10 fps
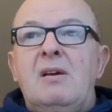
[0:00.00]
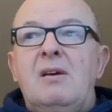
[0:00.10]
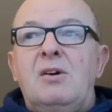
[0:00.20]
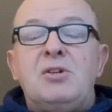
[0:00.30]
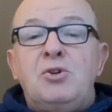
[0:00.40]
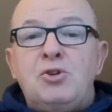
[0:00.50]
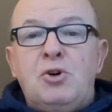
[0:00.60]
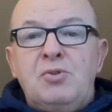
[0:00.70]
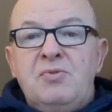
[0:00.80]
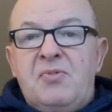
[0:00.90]
Because I just
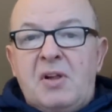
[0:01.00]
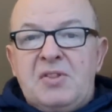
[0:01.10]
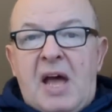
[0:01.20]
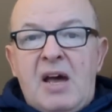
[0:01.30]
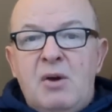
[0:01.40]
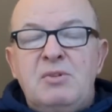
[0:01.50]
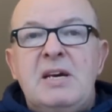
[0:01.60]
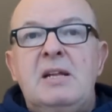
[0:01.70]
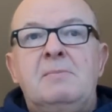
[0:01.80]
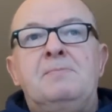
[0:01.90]
couldn't fault that
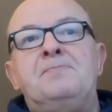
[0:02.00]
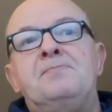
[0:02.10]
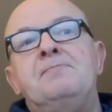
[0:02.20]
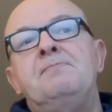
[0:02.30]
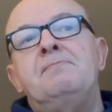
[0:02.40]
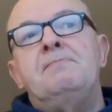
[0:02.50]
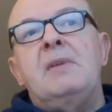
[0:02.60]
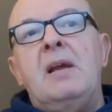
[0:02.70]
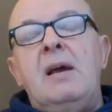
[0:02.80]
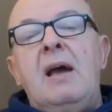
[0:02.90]
hotel.
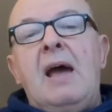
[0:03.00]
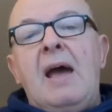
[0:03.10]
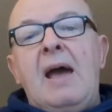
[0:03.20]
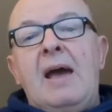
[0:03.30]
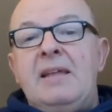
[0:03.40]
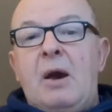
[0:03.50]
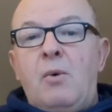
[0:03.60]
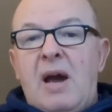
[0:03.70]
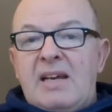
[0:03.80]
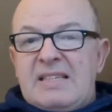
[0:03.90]
Anyhow,
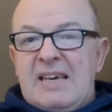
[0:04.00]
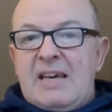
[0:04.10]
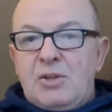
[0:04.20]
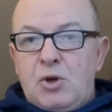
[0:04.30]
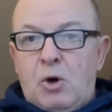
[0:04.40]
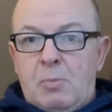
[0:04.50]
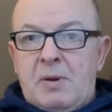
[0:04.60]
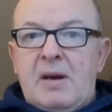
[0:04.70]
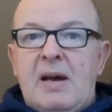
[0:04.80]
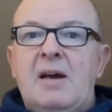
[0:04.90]
I turned up
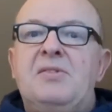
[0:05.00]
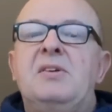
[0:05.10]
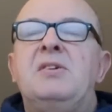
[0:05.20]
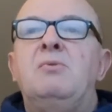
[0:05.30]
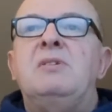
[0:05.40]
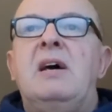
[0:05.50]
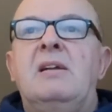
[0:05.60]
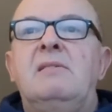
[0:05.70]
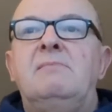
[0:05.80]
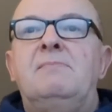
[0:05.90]
at this hotel